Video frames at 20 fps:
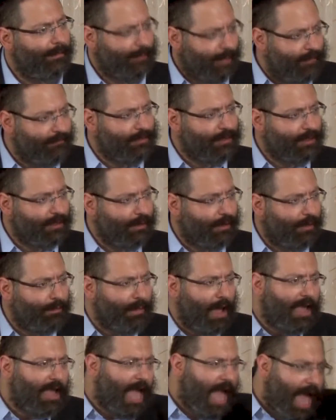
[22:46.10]
You ever saw
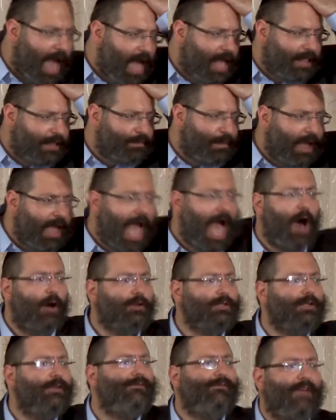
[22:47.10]
my head, my
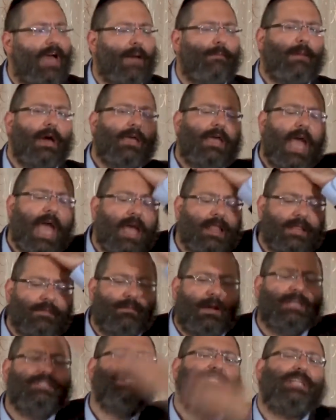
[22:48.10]
house, your fam, my head,
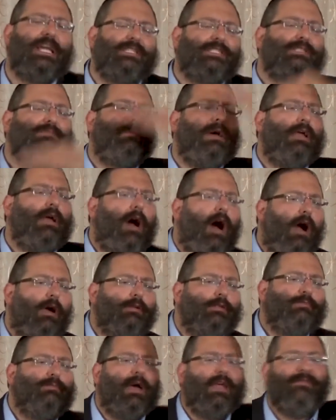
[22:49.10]
my chest, my
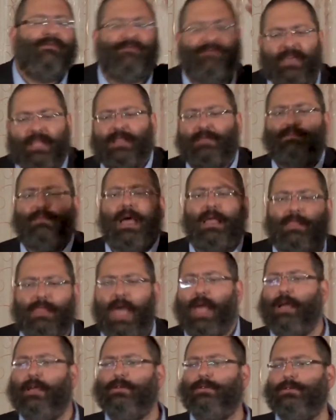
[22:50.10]
heart, my feet, my
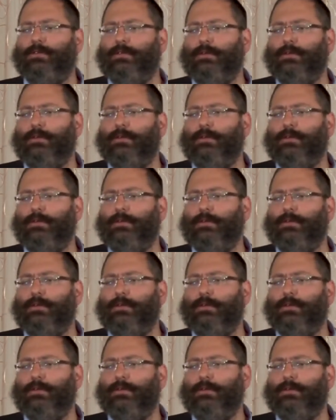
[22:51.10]
legs?